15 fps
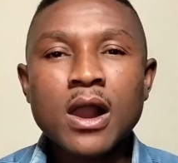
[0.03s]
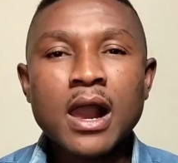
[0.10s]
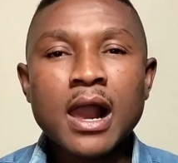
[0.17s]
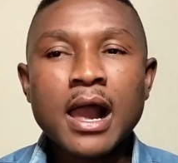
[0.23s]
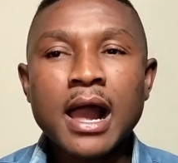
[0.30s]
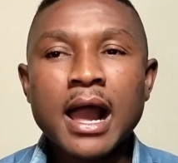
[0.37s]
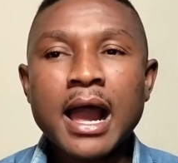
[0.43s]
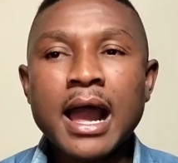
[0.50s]

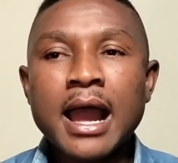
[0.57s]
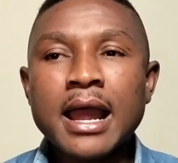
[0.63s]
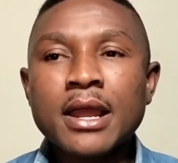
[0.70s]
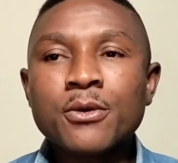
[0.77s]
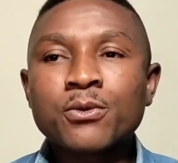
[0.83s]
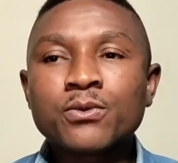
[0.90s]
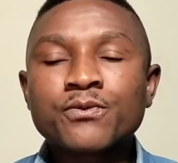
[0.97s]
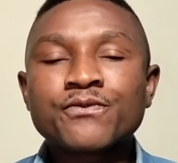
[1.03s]
I
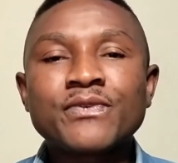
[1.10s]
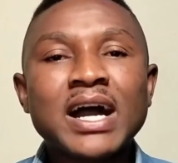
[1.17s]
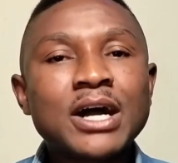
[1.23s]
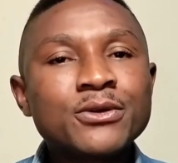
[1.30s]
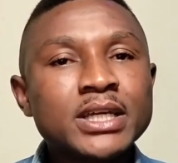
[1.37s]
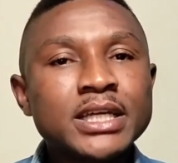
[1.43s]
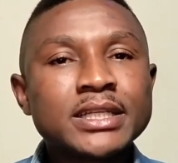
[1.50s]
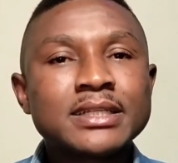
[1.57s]

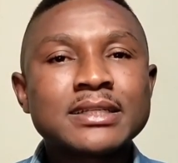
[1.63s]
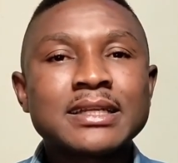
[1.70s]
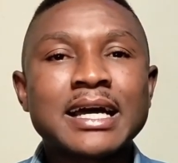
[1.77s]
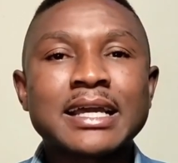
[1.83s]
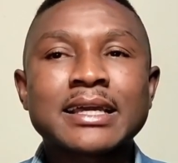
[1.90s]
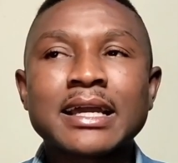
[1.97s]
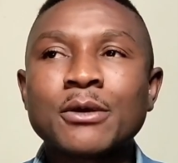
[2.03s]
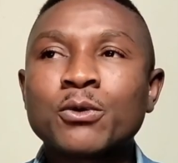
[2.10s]
found it
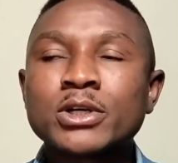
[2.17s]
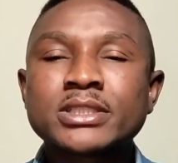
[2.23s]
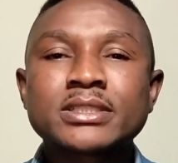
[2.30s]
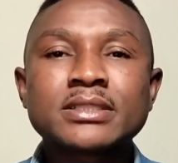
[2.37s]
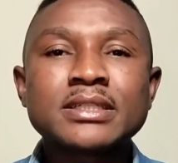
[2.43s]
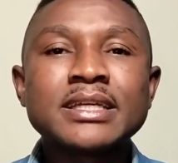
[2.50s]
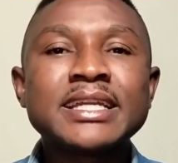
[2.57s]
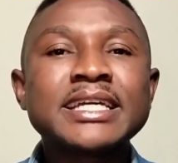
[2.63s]
like I was
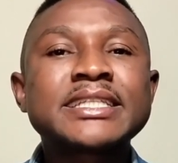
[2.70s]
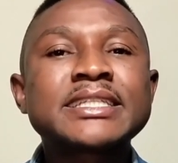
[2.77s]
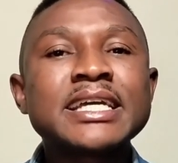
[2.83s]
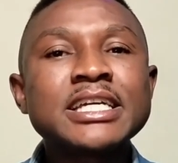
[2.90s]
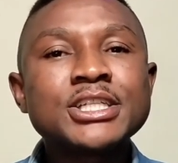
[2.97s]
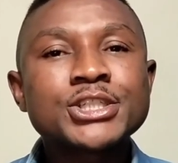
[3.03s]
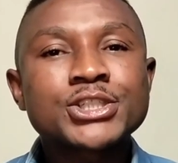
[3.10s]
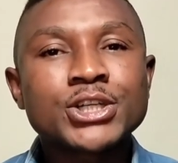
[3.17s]
in a
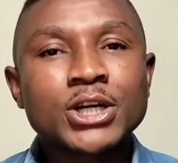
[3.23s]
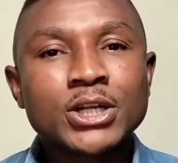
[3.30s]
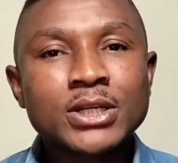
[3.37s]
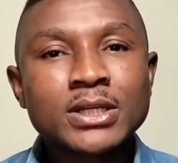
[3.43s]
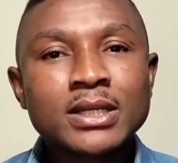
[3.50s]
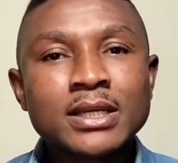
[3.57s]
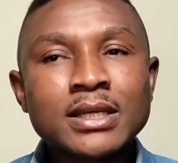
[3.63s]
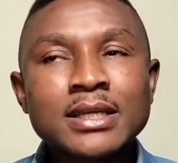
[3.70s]
tension.
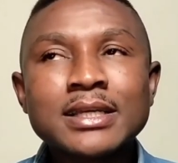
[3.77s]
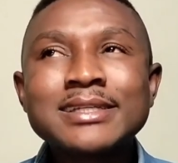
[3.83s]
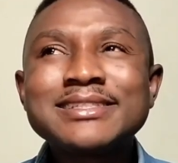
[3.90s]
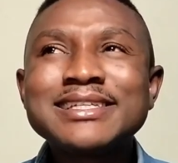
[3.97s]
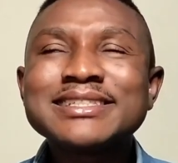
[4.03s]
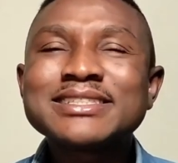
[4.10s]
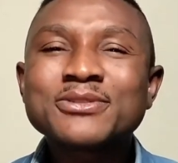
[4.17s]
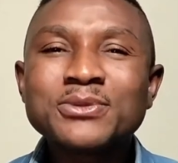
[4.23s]
Is
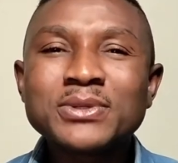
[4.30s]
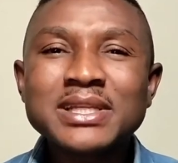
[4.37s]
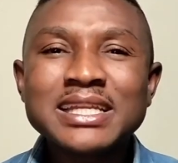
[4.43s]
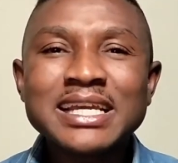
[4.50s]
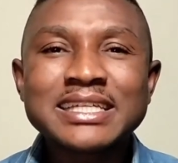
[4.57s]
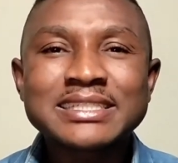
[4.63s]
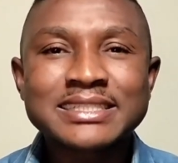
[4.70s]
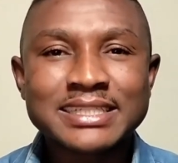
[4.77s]
this really a
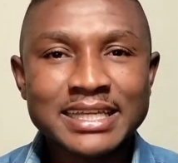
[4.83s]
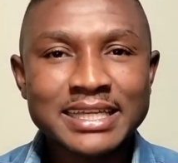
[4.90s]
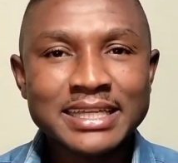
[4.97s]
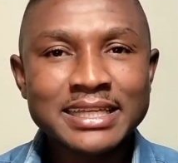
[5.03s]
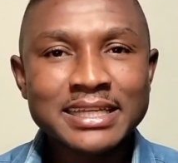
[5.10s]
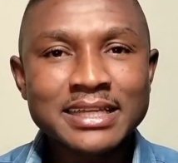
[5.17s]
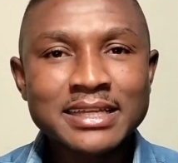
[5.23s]
sin?